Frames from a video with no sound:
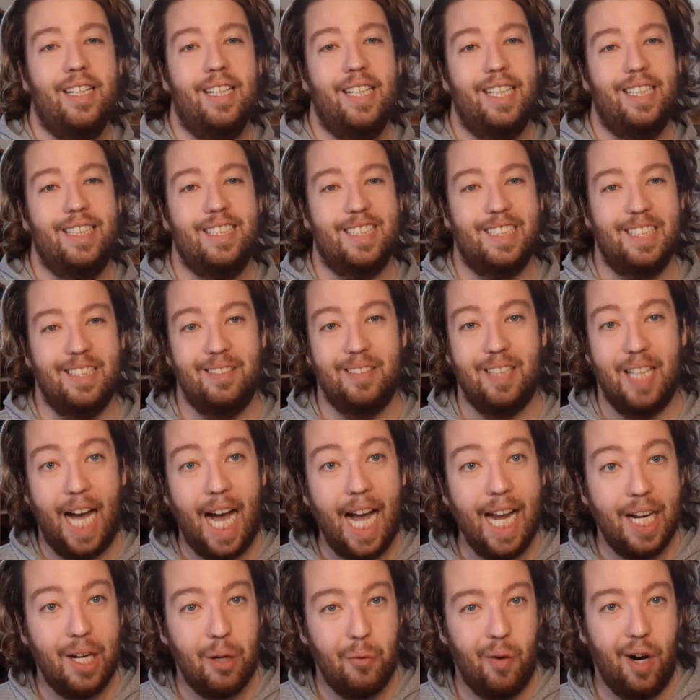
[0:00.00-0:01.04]
And so,
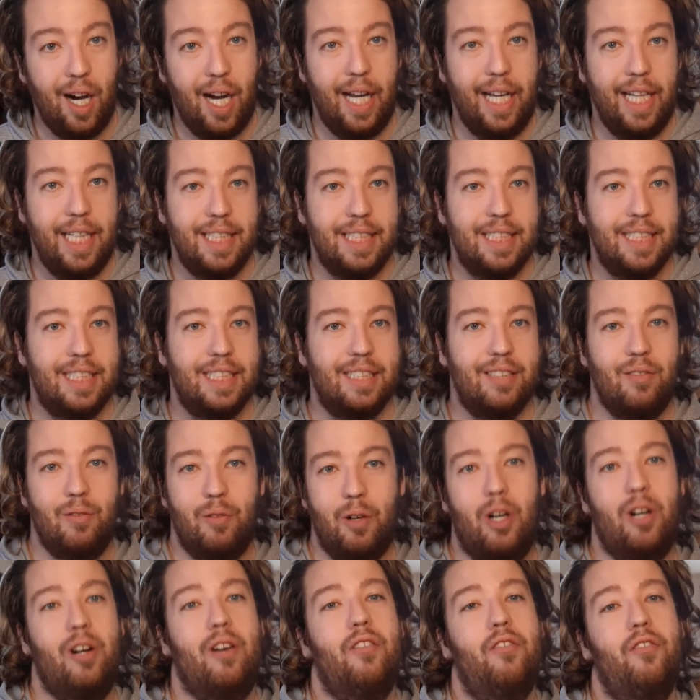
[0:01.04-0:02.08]
likewise,
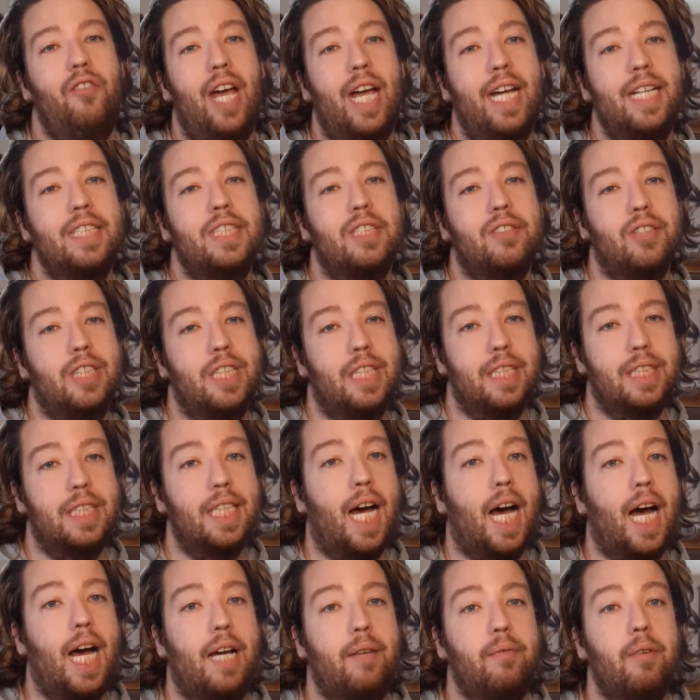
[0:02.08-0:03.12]
we're faced with a
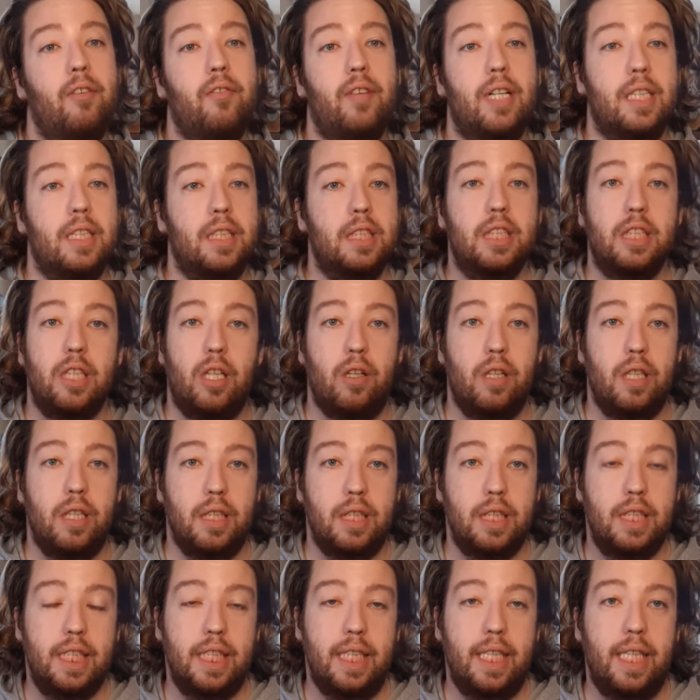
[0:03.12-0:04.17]
time of
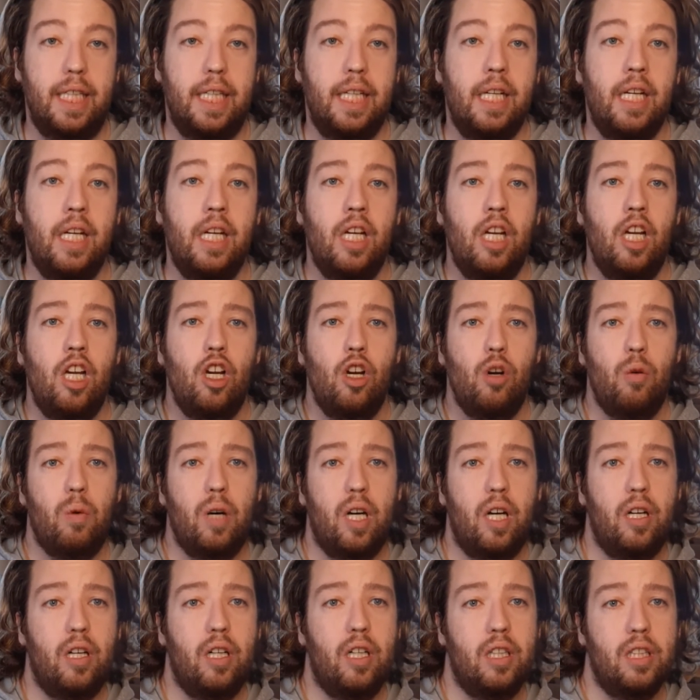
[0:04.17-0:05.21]
uncertainty
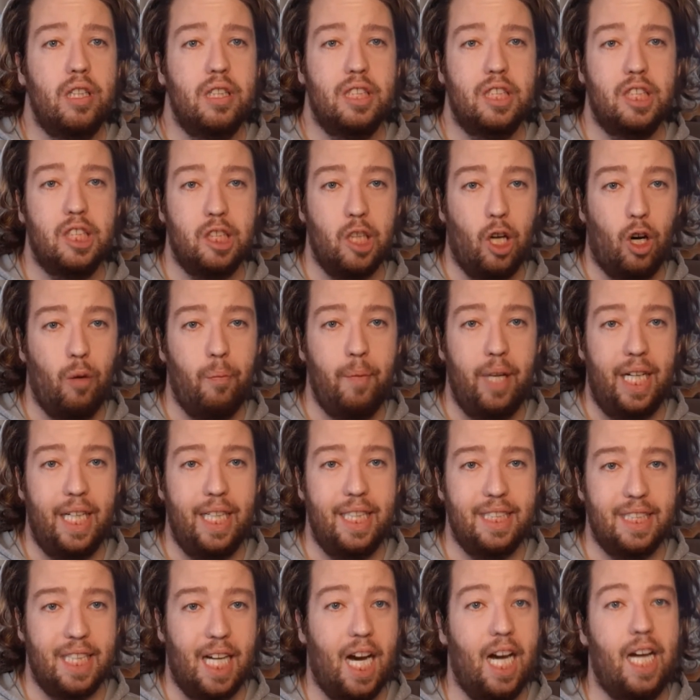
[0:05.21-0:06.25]
where so many
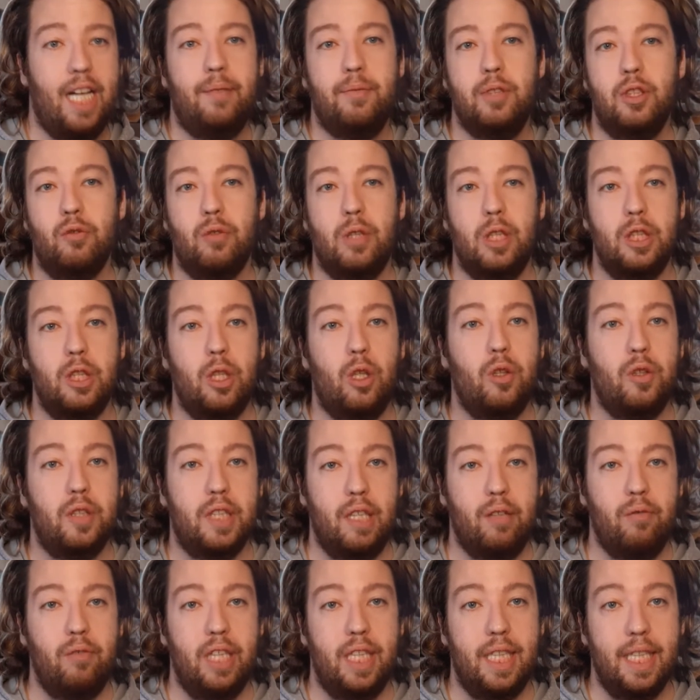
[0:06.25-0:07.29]
times we're told
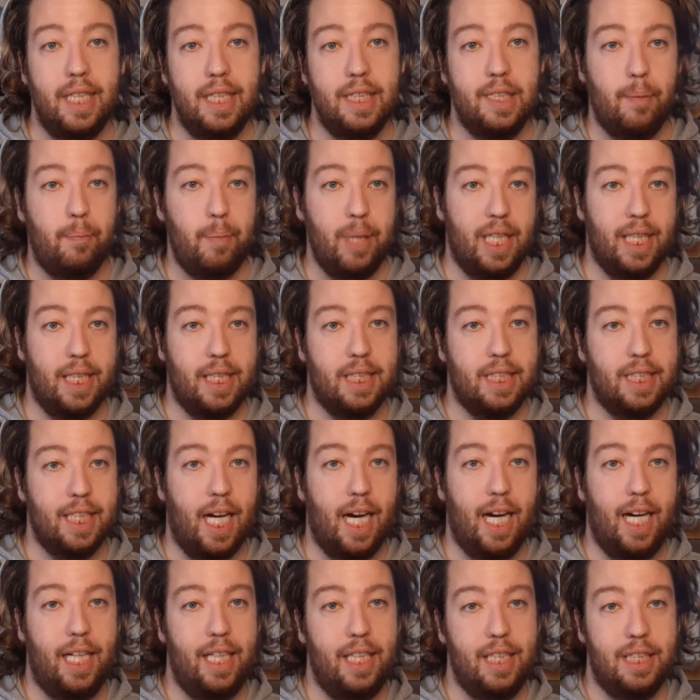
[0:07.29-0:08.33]
that we need to pick
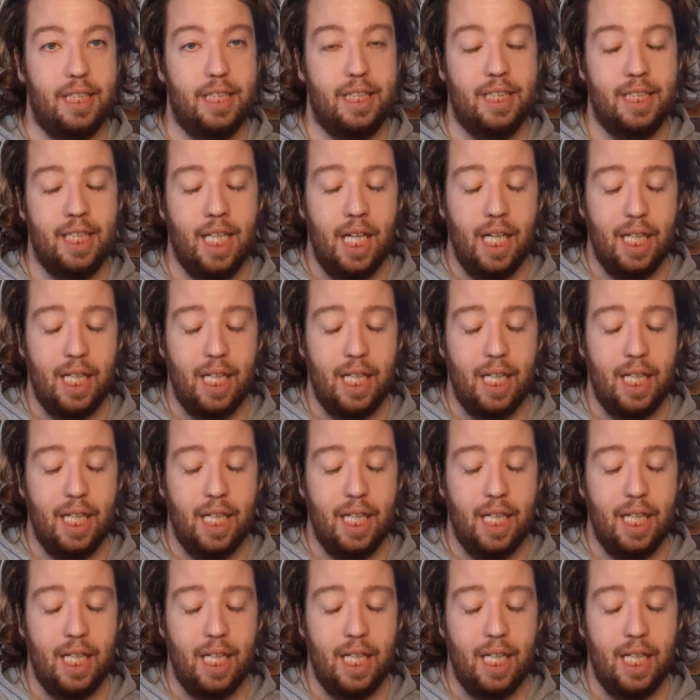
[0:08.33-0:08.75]
sides.